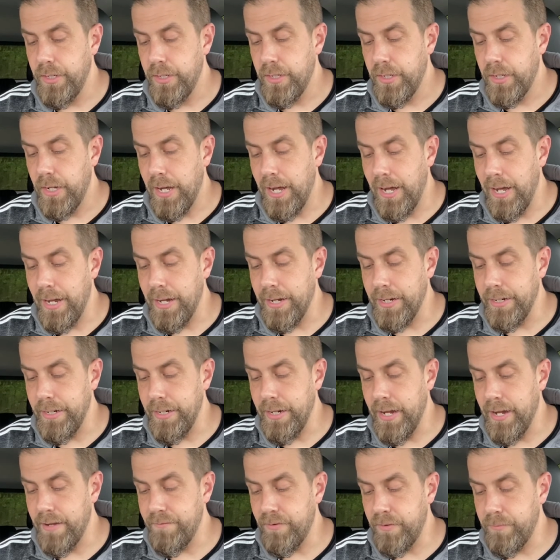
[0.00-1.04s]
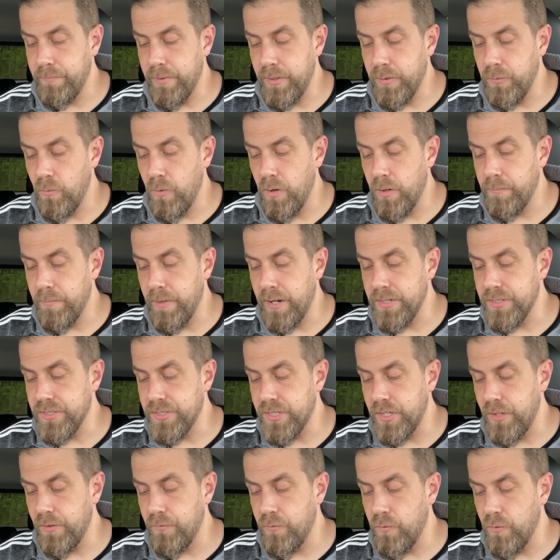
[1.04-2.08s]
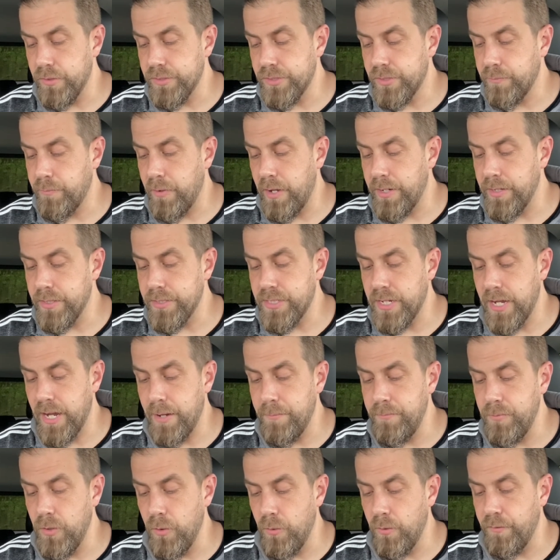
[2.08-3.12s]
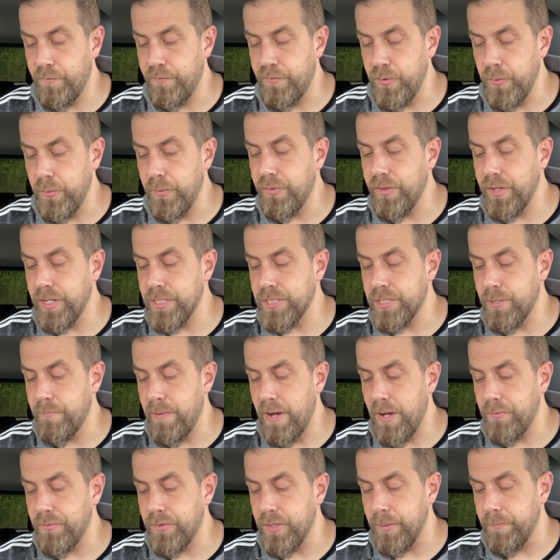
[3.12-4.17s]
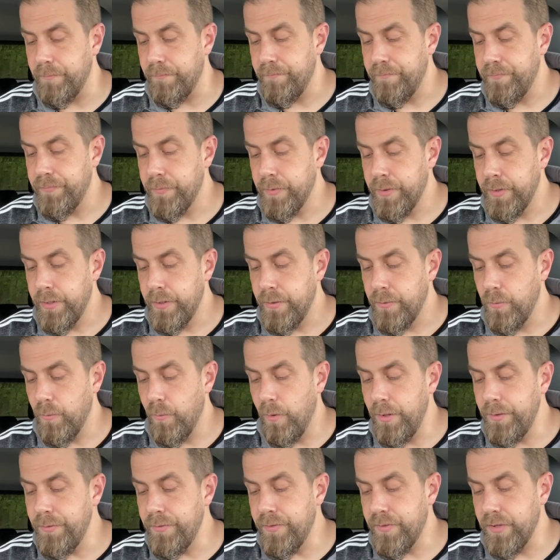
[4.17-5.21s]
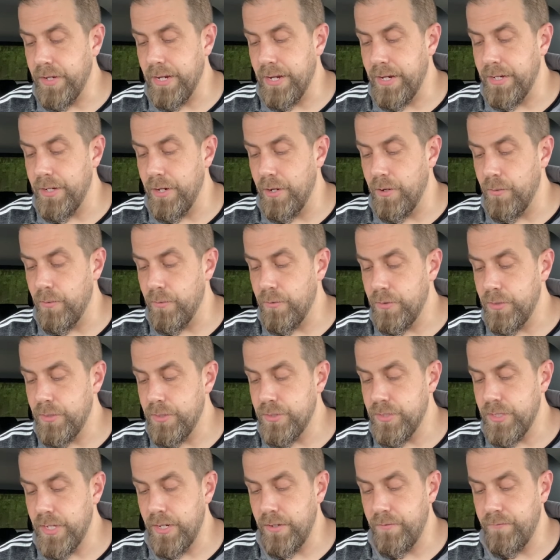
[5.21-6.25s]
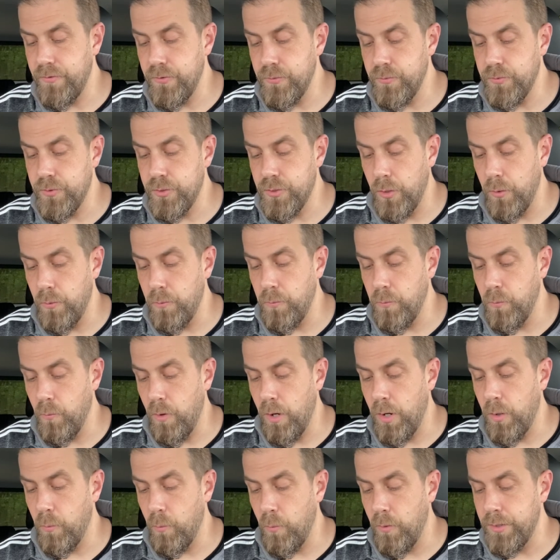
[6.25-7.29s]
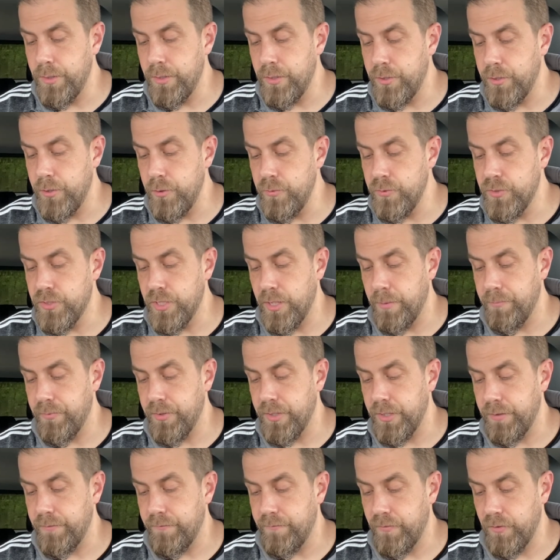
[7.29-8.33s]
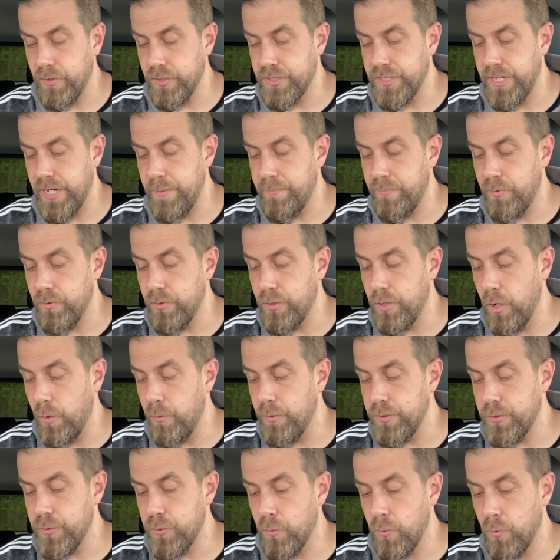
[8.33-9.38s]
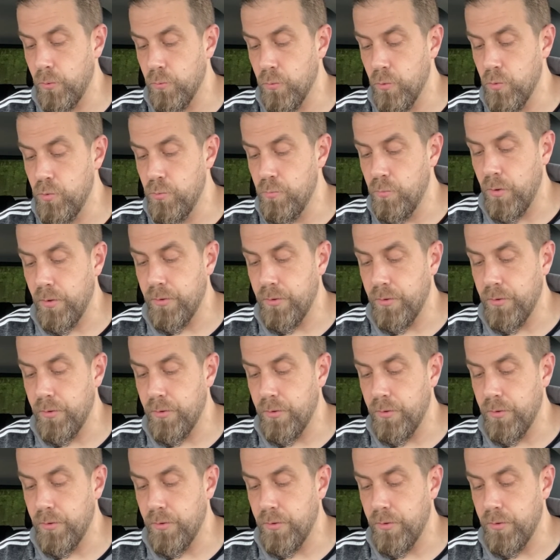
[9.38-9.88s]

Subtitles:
I, having been one myself once upon a time, know a few things about them. One thing I know is that if you don't want one to do something, for example, go into a room where